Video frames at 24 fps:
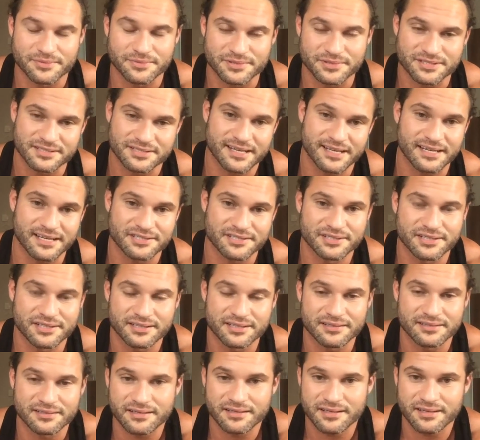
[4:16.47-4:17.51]
which is
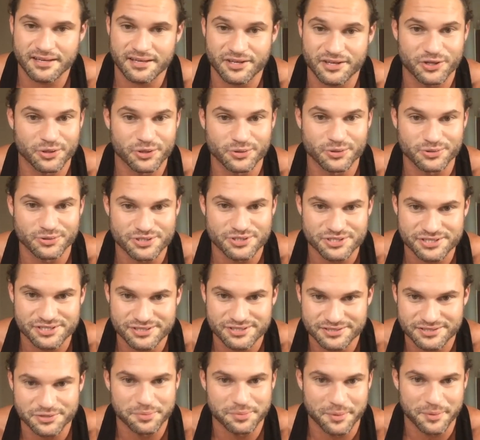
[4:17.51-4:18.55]
actually a
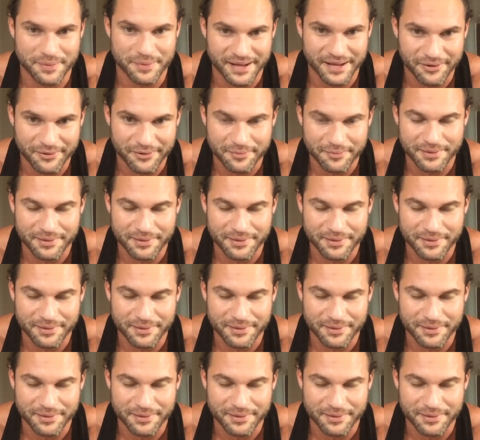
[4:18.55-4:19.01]
huge superpower,